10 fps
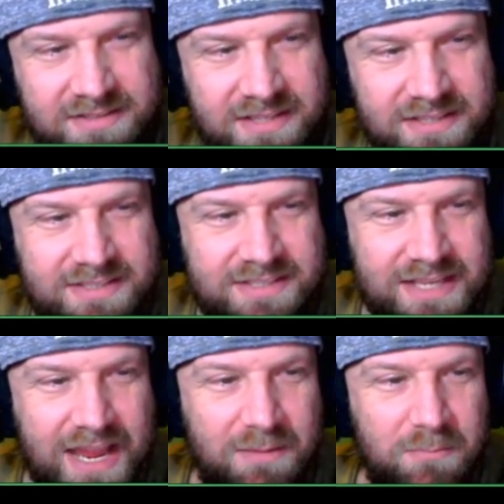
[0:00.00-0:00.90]
gets the
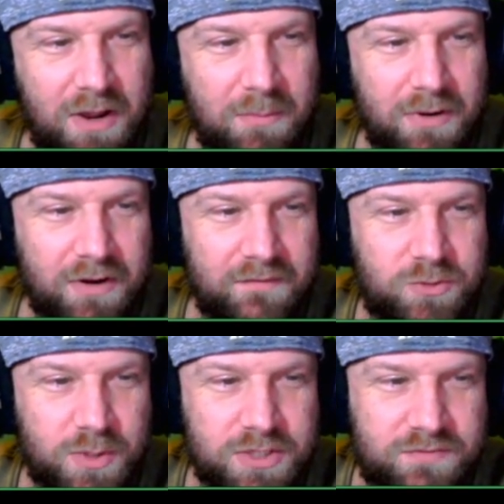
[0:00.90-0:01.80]
same number
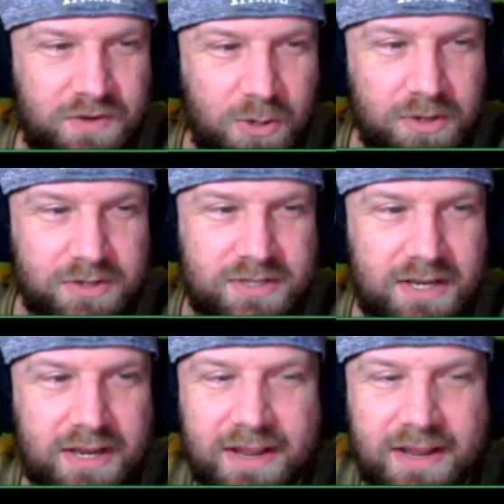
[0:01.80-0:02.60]
of Twitch viewers